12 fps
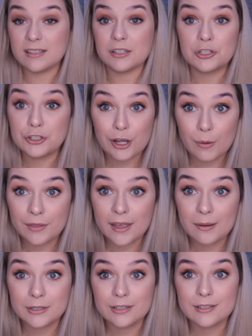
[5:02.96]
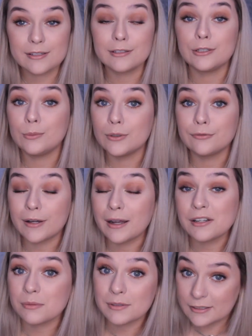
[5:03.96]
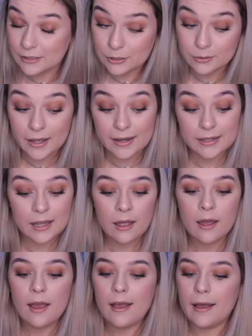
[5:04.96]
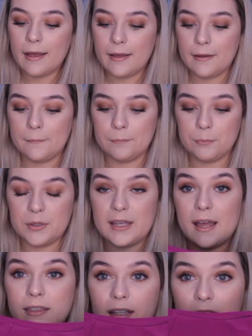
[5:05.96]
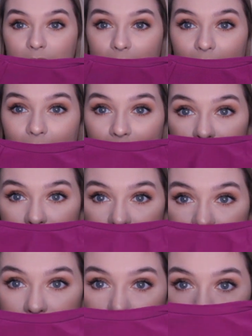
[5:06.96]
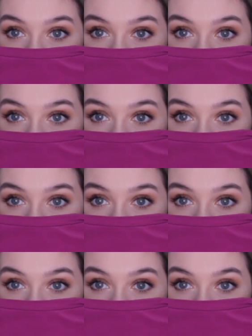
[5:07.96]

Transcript: basically just go on there because you will find something that you like um, but yeah they are like high leg